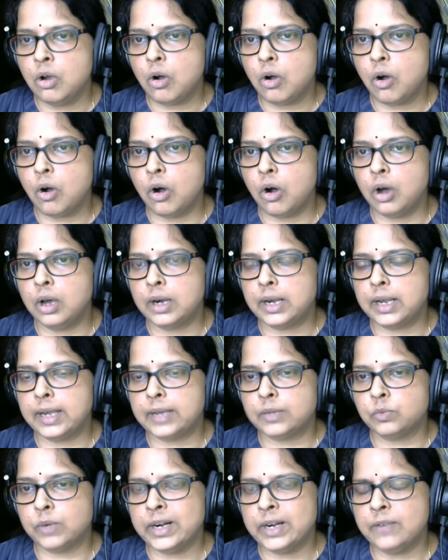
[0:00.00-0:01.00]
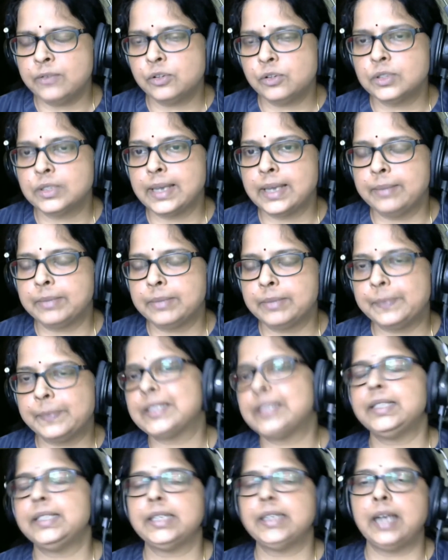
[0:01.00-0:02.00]
or at 1. Of course, I'm
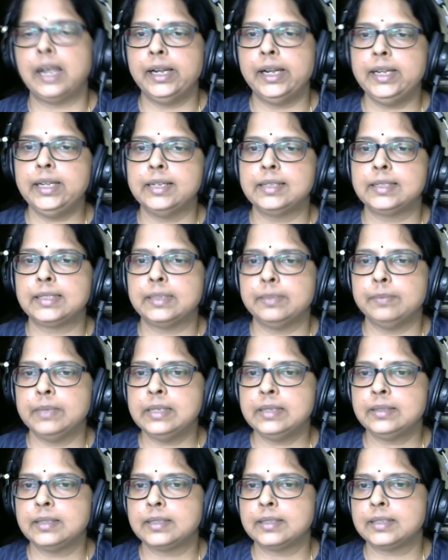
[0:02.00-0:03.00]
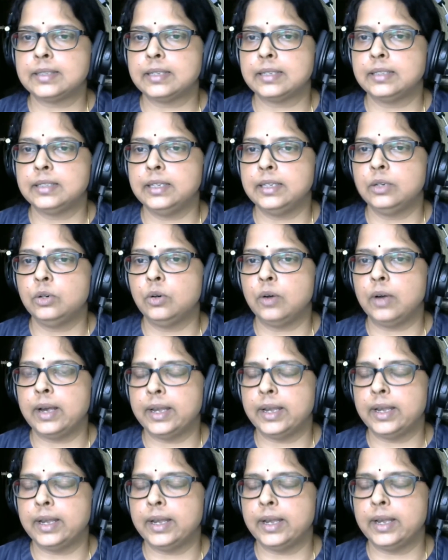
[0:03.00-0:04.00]
representing ideal symbols. This is at 0
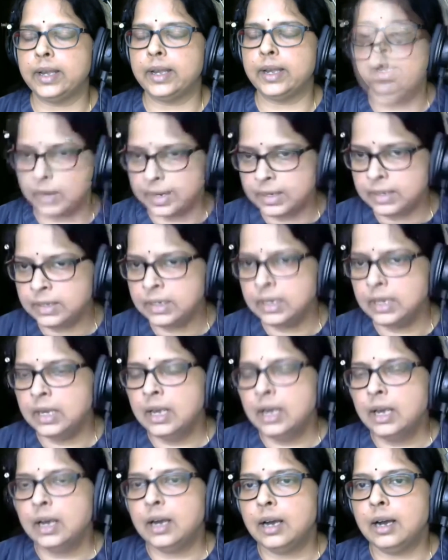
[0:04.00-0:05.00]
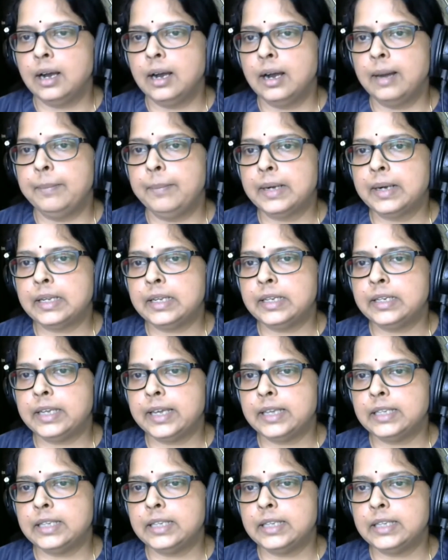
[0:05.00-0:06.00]
and 1. But in
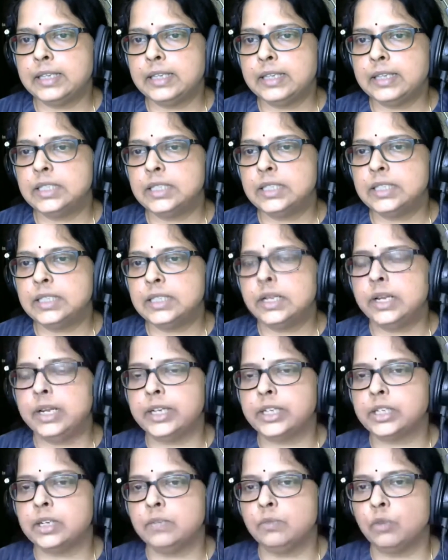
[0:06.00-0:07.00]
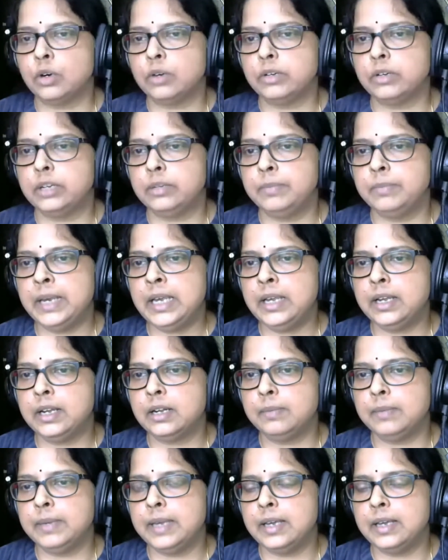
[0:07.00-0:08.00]
case of phase modulation, what would it be? It
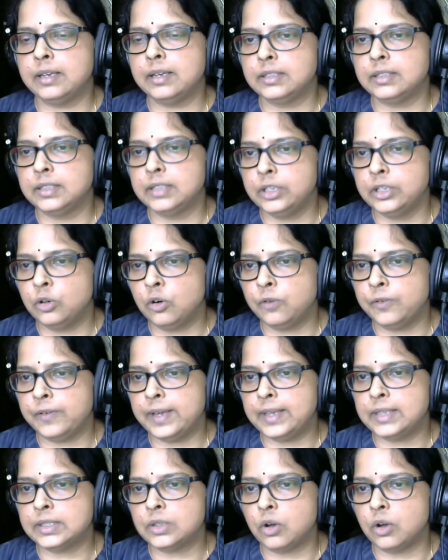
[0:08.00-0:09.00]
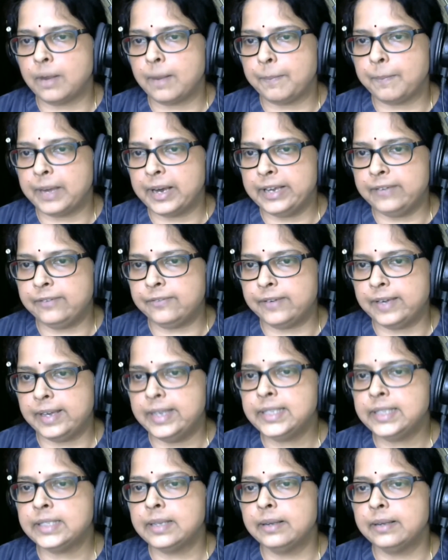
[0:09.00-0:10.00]
will be a 0 phase or a pi
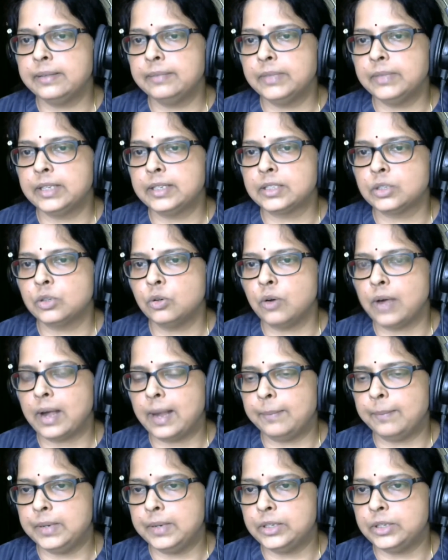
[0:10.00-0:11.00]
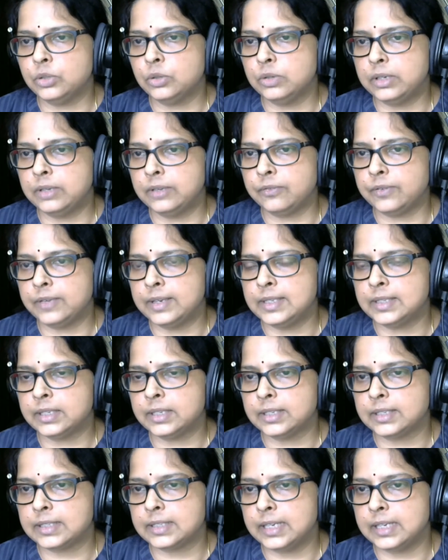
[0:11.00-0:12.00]
phase. There is no amplitude difference.
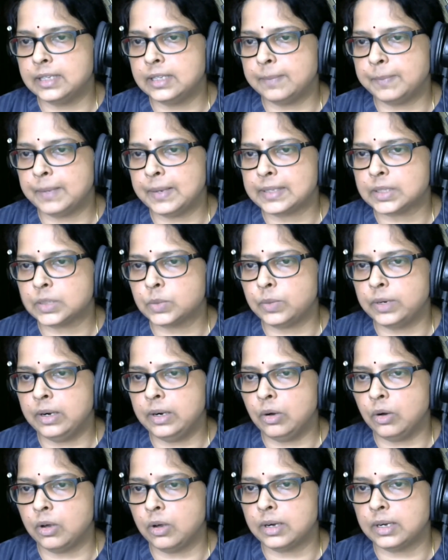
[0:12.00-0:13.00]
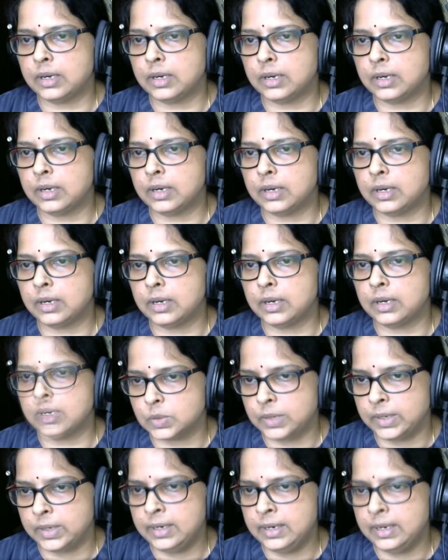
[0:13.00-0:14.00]
It's either +1 or it is -1.